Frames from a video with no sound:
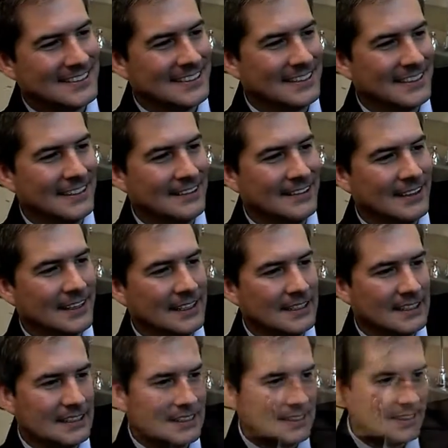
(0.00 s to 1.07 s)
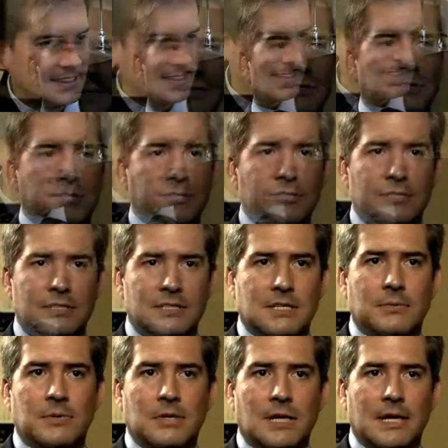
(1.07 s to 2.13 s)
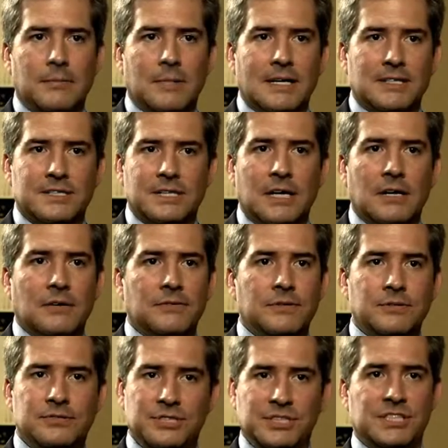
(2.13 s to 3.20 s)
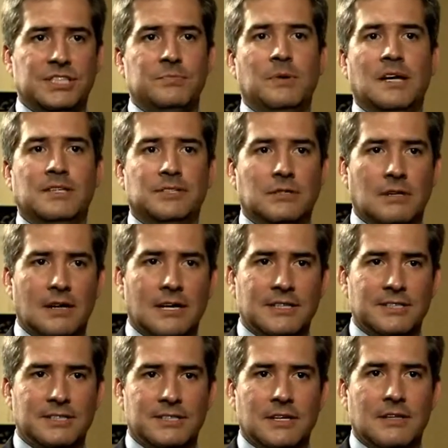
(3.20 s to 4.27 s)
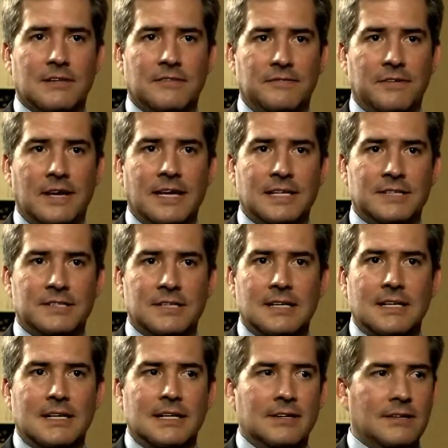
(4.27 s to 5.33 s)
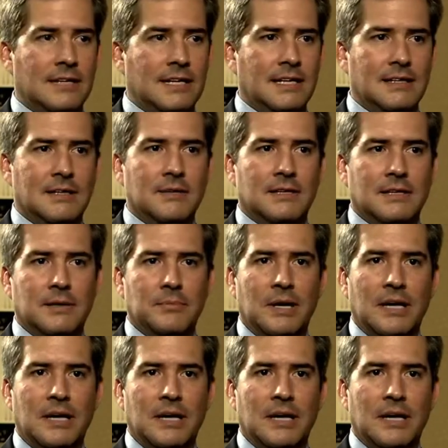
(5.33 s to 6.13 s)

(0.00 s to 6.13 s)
I think that in choosing someone like myself who just specializes on the face and they get the, the